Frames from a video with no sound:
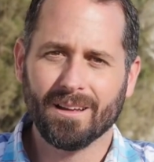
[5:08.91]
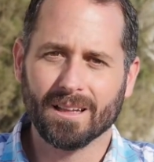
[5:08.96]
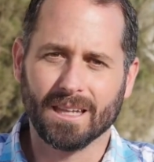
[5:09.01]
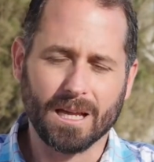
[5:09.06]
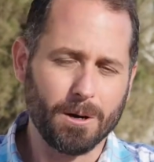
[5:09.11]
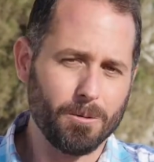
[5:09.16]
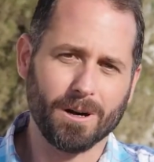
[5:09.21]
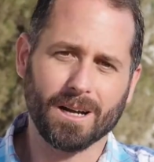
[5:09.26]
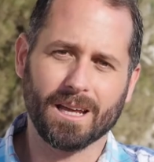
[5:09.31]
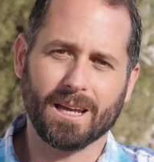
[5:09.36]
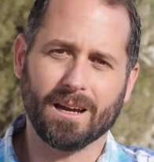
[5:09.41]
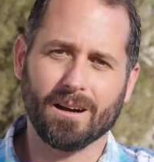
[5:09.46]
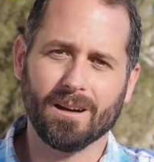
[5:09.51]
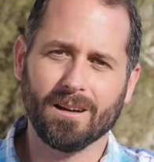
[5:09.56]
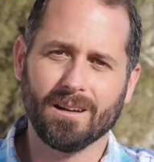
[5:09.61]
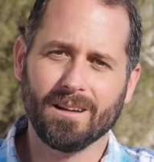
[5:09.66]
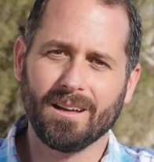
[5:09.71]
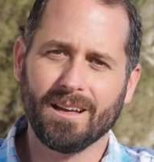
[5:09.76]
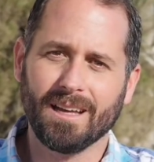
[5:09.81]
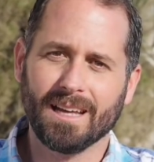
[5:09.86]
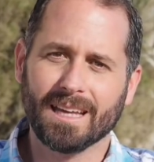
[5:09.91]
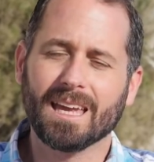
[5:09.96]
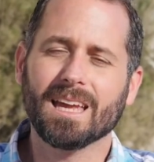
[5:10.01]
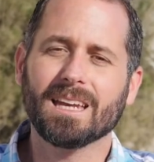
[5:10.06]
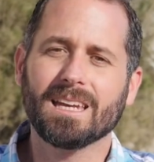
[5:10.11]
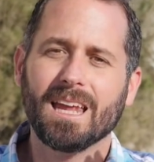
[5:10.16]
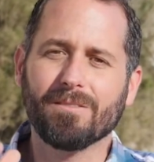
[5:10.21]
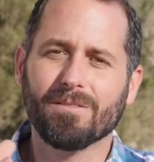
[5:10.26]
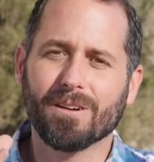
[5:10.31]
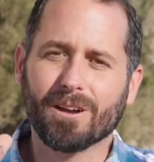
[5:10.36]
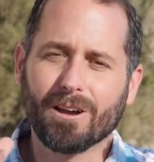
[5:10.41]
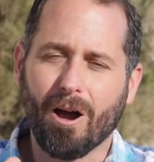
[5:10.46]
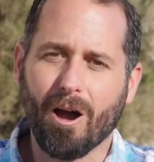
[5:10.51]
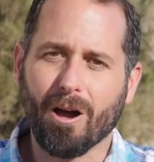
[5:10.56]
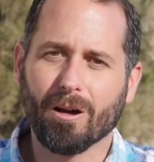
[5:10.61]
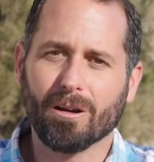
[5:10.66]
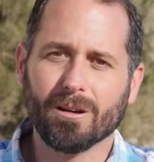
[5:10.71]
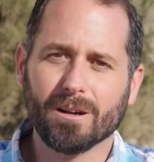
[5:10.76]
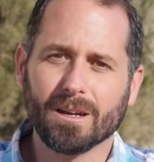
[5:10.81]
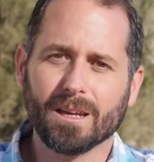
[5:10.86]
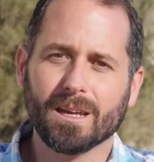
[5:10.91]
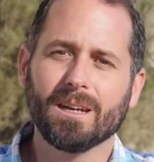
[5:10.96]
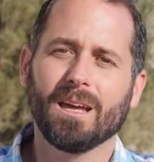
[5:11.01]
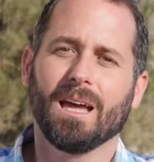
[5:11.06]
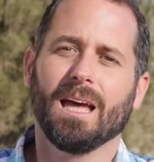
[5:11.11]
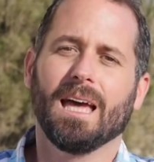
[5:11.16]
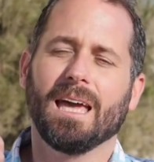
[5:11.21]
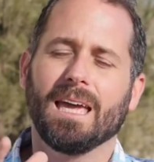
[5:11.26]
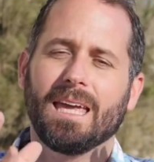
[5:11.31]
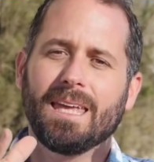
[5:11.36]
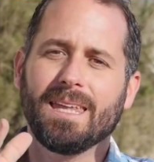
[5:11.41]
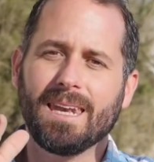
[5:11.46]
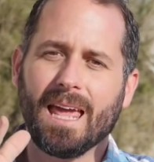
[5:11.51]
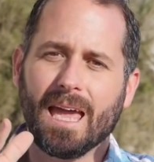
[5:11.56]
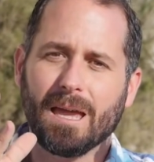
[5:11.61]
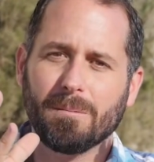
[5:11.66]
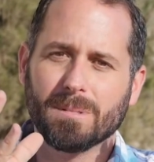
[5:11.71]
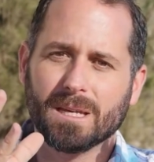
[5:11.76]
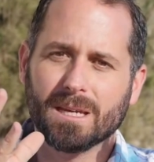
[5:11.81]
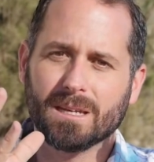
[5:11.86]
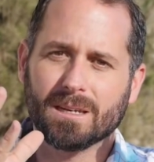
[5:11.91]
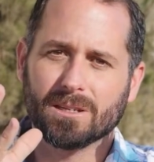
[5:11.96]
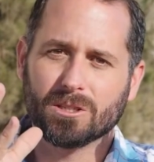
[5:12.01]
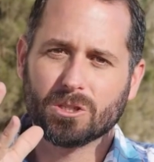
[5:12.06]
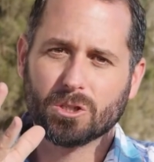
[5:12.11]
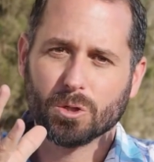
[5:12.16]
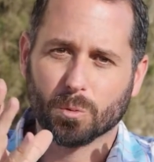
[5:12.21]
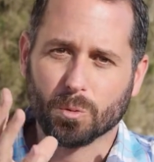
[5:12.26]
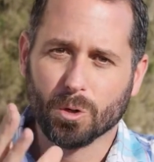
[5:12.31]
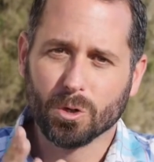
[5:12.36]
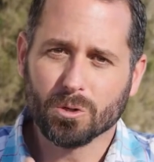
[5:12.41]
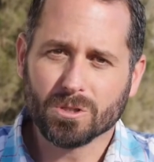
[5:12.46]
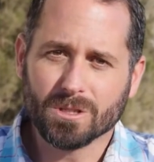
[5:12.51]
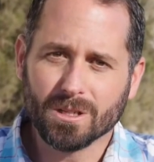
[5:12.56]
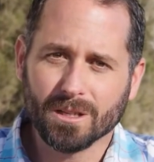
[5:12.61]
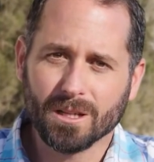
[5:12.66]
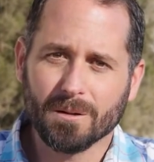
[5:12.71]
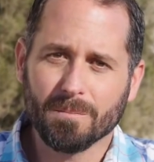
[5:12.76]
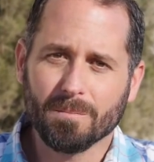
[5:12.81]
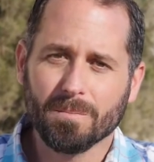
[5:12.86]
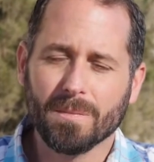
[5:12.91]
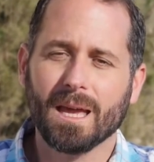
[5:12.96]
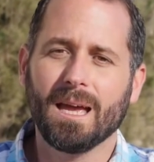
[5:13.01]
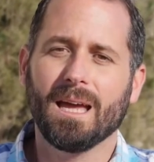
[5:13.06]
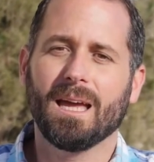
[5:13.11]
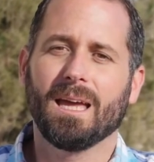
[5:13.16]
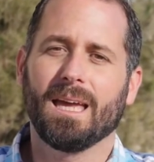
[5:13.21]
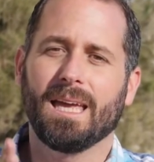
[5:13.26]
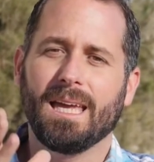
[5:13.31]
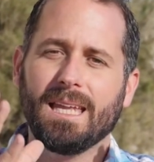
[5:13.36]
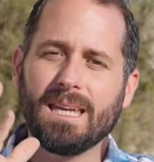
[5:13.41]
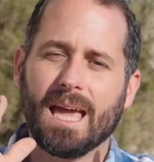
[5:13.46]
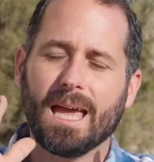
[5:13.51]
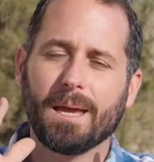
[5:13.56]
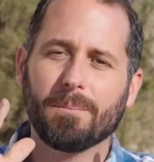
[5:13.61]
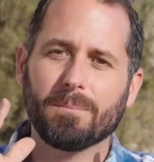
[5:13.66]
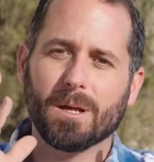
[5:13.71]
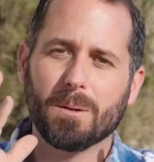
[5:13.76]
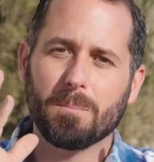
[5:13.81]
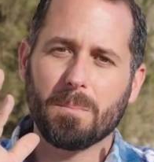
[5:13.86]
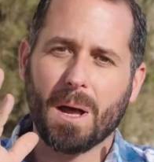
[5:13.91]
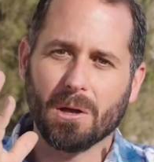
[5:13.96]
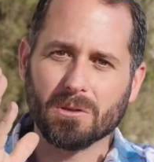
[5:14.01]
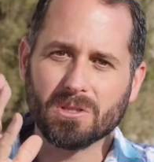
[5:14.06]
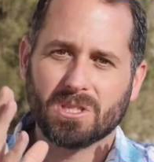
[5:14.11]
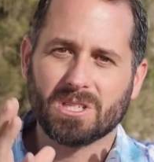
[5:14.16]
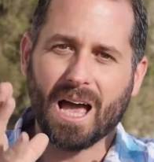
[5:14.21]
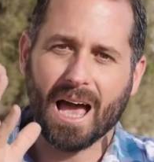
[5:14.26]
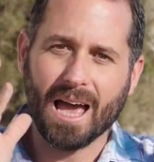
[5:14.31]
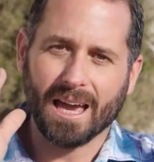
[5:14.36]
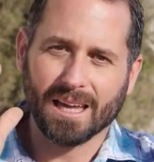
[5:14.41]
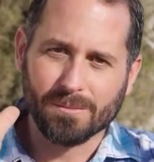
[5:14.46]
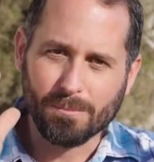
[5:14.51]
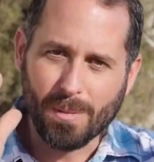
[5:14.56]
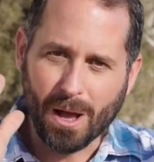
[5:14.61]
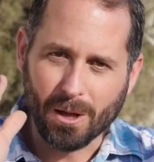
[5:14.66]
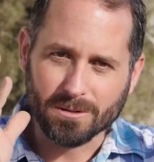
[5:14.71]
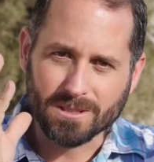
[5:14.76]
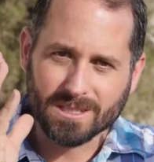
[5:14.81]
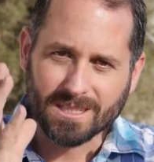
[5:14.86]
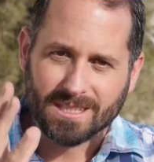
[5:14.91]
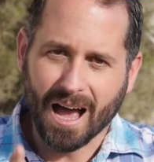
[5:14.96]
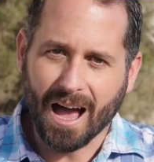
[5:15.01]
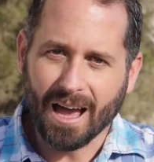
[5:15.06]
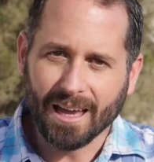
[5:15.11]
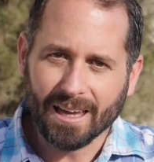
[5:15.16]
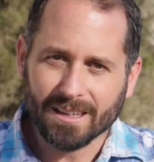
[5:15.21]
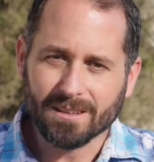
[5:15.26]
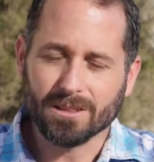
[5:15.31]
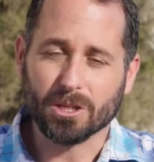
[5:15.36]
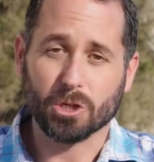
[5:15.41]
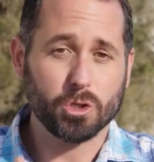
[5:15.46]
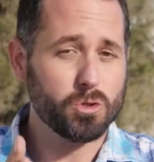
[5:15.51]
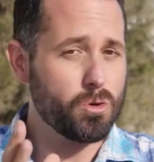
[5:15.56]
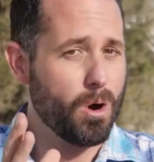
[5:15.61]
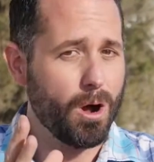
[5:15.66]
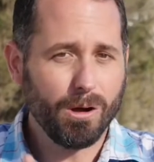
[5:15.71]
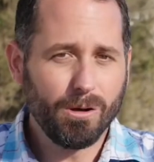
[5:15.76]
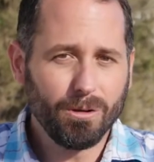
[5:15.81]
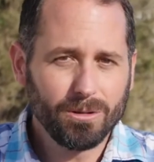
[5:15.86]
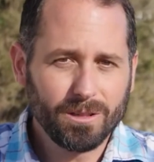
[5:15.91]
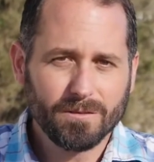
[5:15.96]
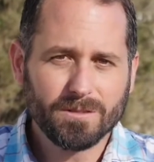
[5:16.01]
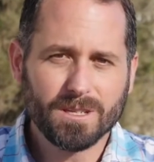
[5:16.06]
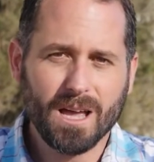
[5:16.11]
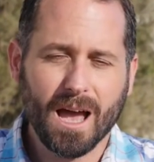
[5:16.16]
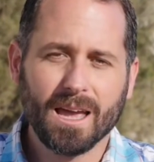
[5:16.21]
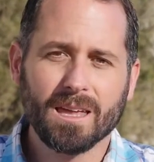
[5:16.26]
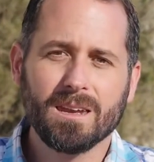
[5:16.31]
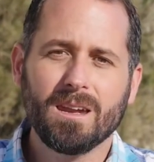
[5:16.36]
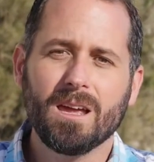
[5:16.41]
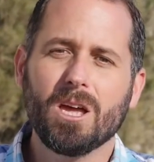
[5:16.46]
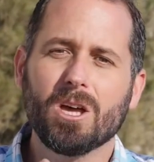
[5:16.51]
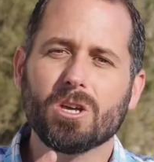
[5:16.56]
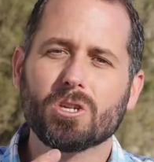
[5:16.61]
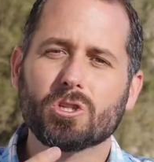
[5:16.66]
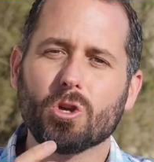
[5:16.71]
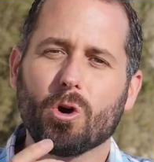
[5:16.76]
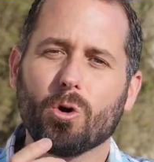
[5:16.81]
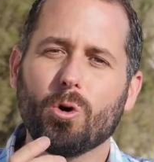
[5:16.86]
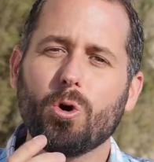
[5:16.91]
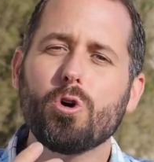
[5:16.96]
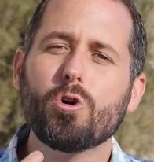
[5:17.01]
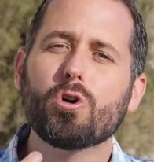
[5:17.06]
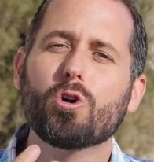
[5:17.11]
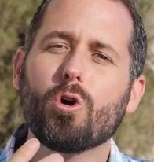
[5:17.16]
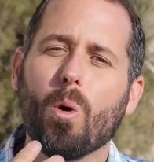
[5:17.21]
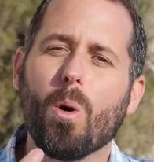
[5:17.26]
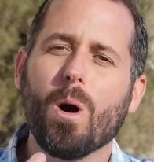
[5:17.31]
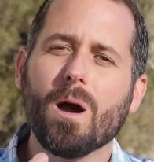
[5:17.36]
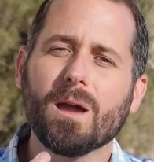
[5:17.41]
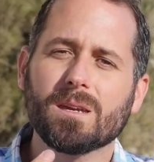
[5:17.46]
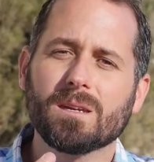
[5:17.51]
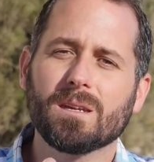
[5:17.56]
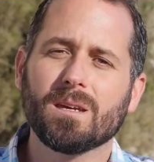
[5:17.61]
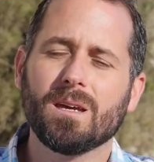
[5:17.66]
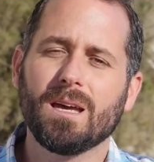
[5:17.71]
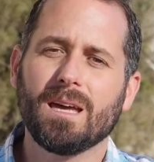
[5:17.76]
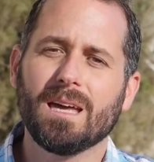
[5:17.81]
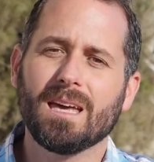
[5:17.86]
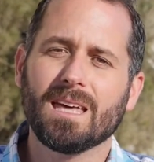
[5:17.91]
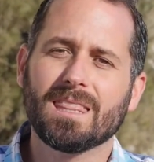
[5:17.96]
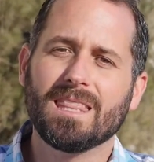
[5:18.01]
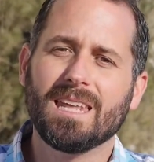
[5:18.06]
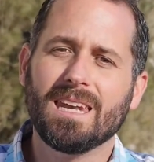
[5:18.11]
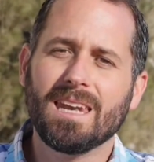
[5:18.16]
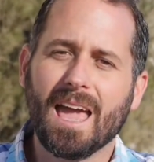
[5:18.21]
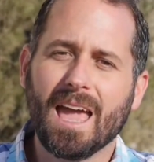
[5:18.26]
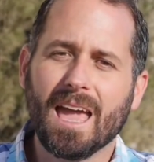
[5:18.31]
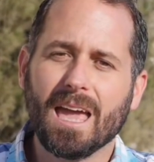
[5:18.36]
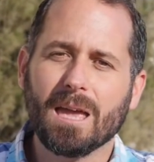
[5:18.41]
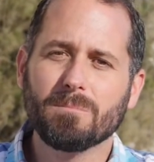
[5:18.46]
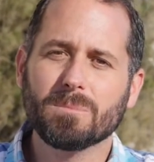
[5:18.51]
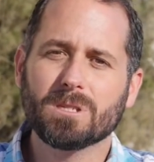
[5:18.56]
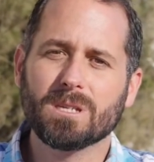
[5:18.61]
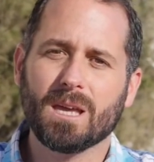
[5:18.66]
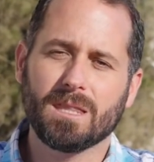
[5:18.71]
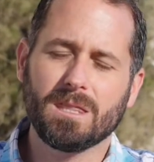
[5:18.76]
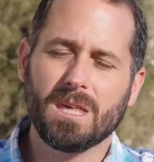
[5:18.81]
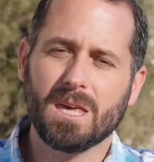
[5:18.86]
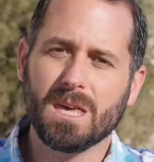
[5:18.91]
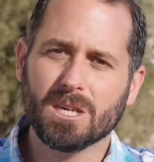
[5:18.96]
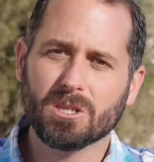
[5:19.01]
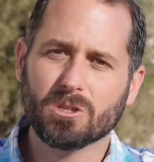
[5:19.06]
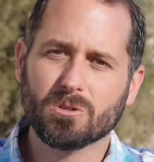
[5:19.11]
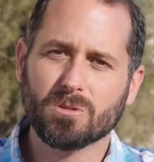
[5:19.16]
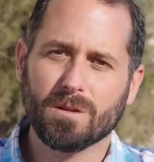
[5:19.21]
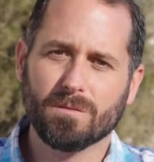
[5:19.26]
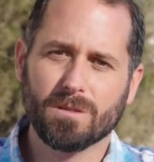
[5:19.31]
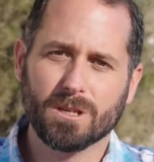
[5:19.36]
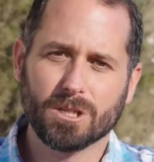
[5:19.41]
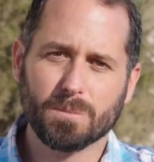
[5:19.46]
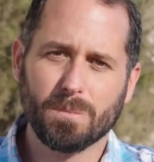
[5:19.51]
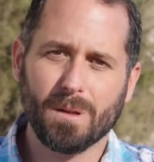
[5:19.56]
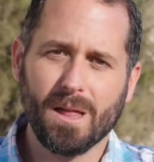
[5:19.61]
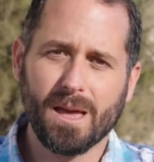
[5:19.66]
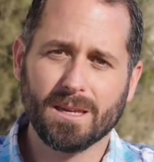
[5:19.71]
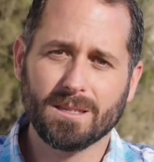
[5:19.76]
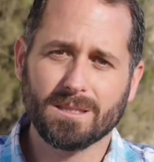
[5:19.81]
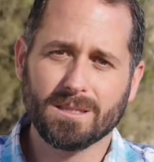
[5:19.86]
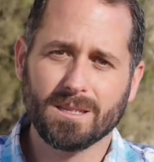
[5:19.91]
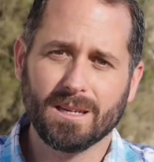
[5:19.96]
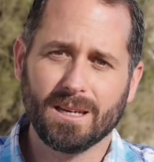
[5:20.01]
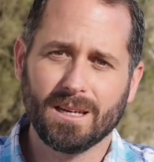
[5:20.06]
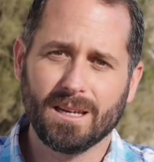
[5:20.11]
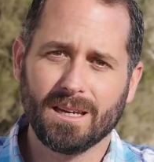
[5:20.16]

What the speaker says: They weren't here. King David conquered it. He named it Jerusalem. He named Mount Zion, Mount Zion, the stronghold of Zion. So who coined the names and the history of this place?